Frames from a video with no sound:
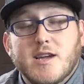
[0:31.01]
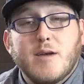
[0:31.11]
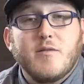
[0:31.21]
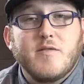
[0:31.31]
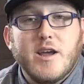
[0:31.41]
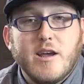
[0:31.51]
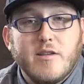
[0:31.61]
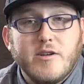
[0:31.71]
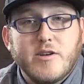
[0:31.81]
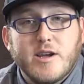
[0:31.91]
time of day
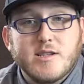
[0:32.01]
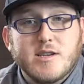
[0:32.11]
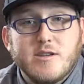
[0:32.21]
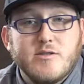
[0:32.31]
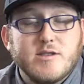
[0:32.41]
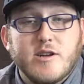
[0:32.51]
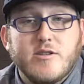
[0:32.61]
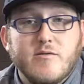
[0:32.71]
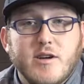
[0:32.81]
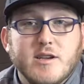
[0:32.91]
that your kids can use
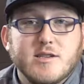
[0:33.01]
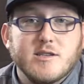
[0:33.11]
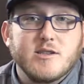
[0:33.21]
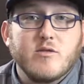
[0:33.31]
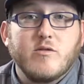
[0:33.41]
their devices,